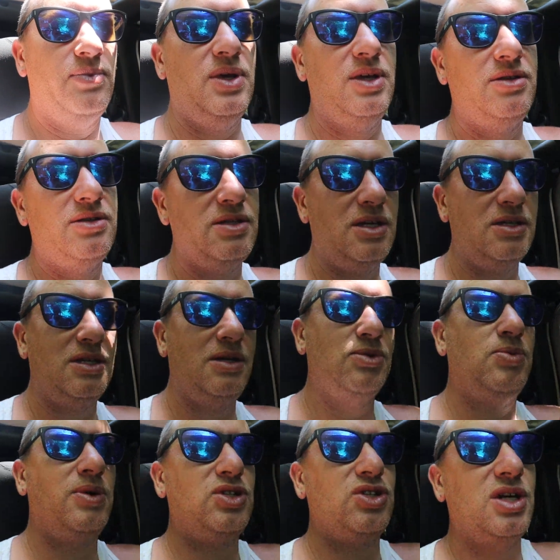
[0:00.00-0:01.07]
it
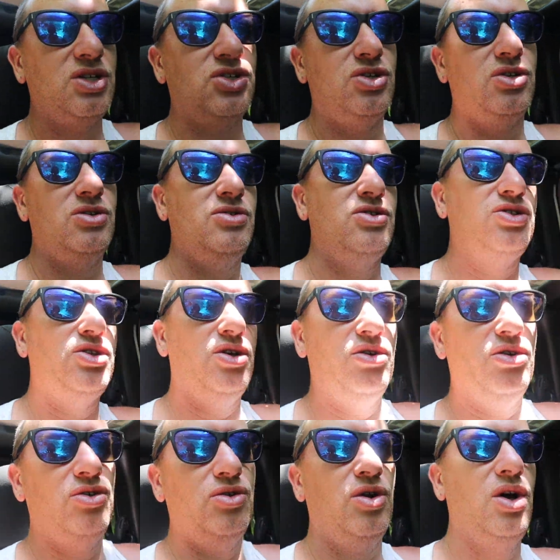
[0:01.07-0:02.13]
seems much nicer.
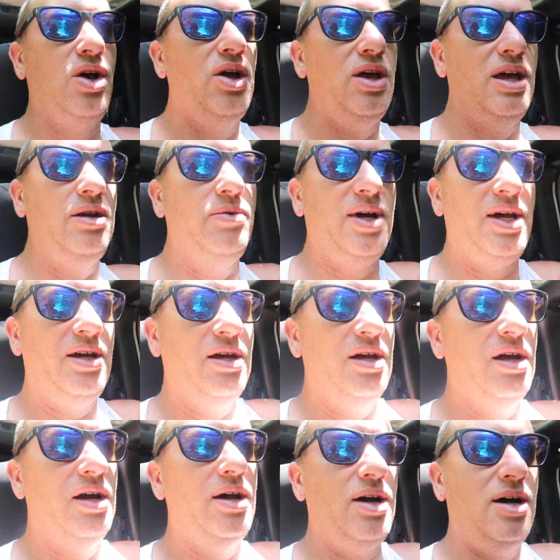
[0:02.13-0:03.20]
So anyway,
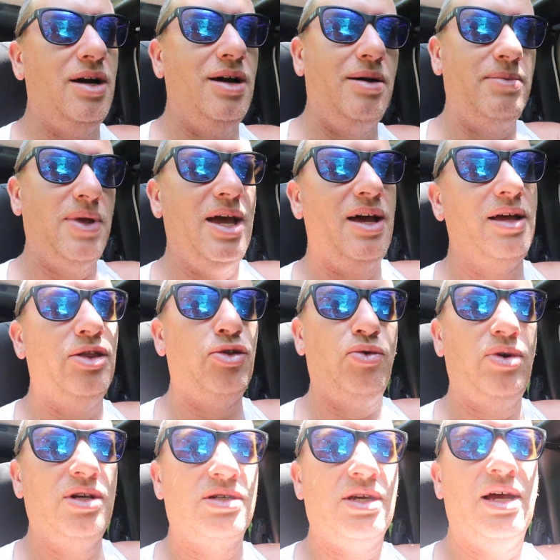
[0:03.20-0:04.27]
yeah,
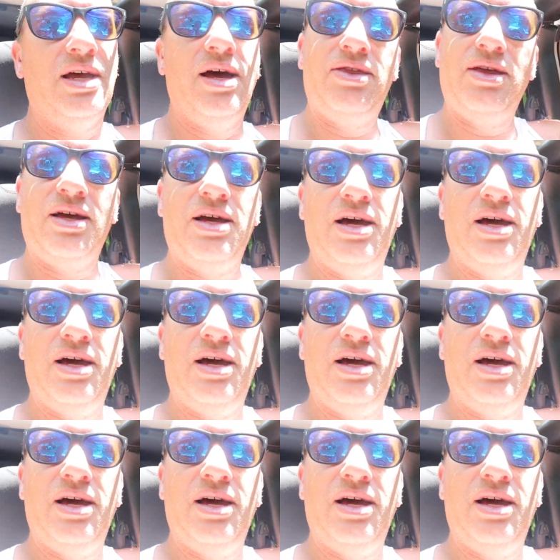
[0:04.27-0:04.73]
N3s I think